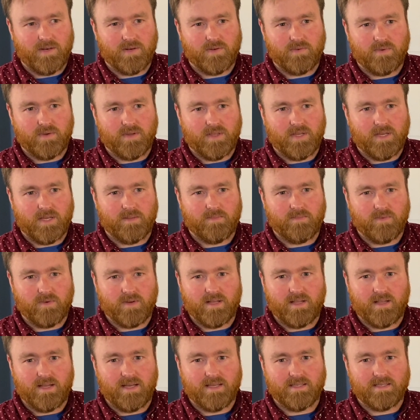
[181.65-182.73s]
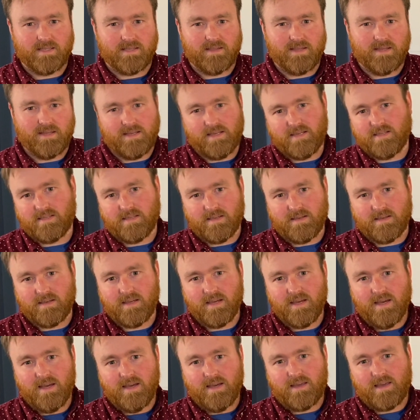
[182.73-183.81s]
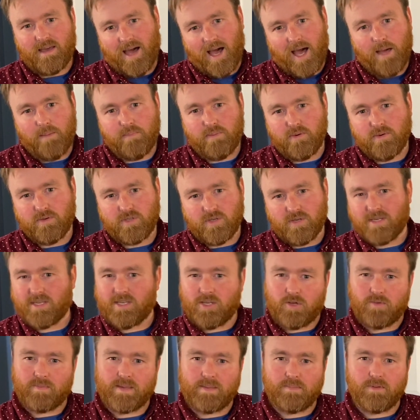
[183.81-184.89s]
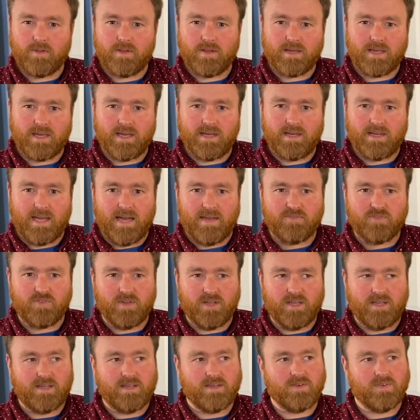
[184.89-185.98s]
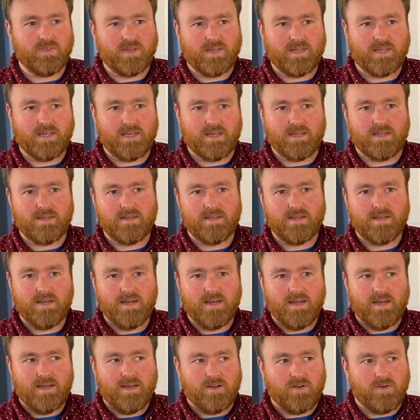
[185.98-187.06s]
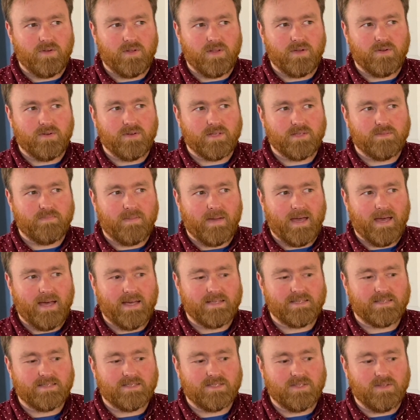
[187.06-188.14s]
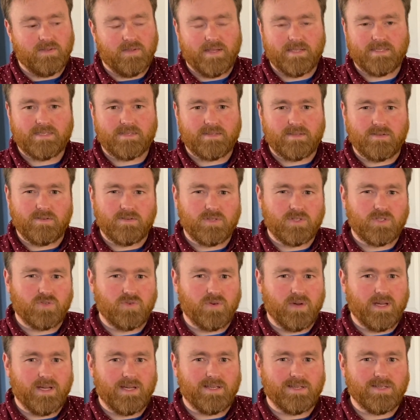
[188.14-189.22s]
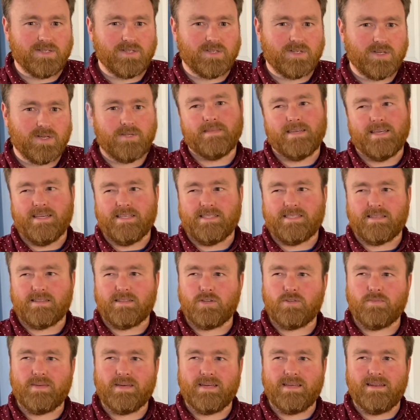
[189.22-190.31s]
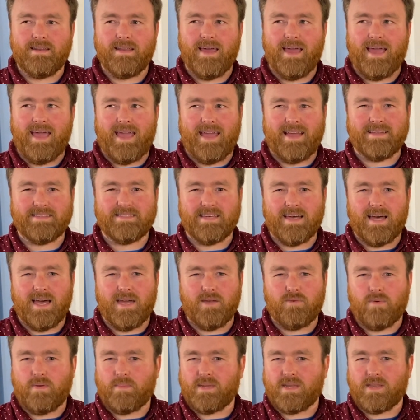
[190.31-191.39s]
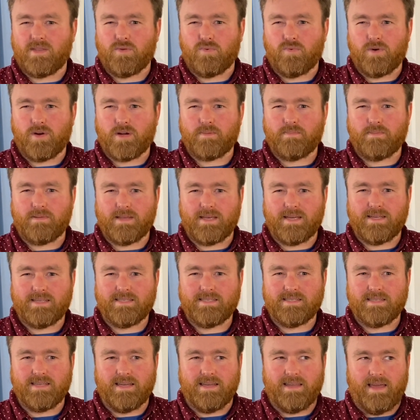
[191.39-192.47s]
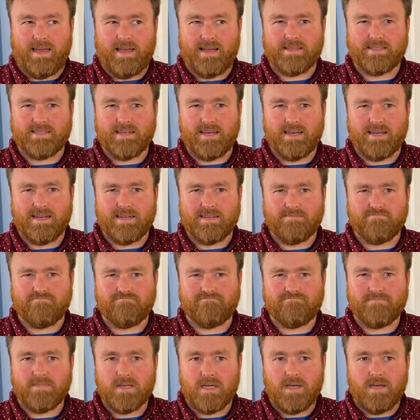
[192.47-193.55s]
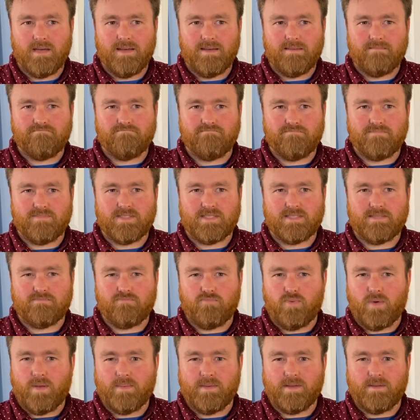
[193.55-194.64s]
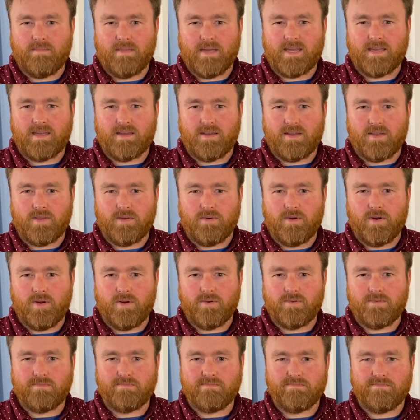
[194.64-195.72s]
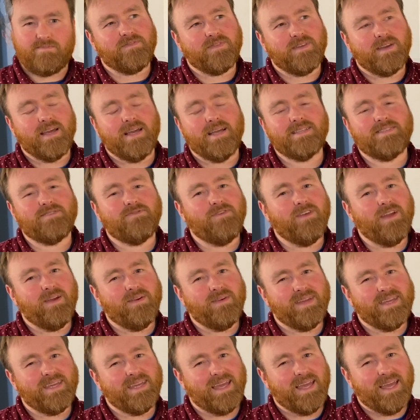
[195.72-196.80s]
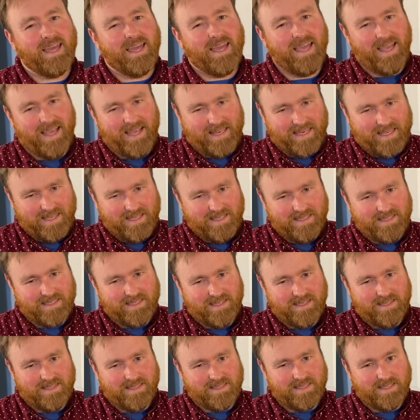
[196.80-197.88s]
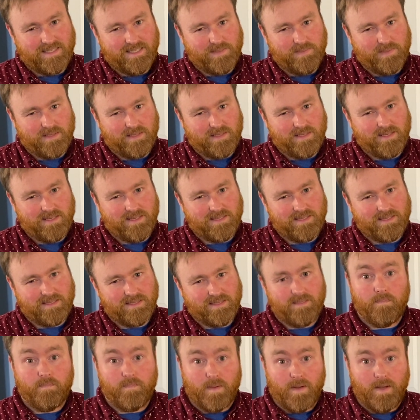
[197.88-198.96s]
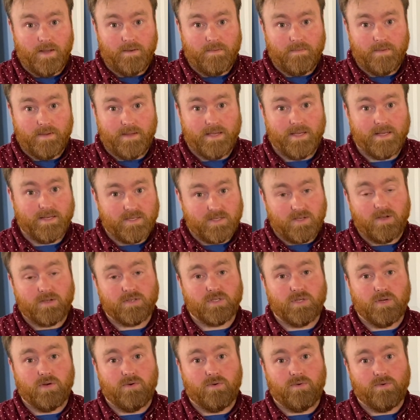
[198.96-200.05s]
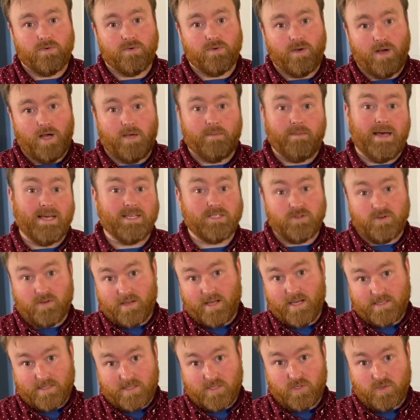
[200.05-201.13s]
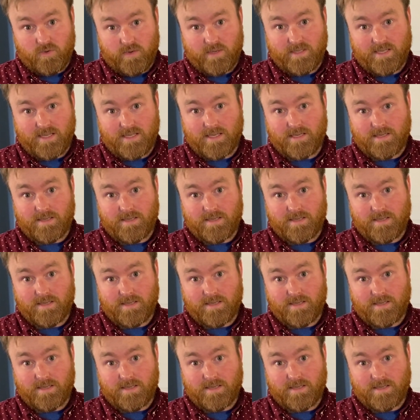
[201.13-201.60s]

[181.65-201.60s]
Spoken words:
with him realizing that he's a cop who should kill people again after he killed a kid earlier in his past, so that's a little strange. It's a little bit anti-women in the workplace and anti-women making it on their own. It's very 80s in its sensibilities, but it is also a masterclass in storytelling.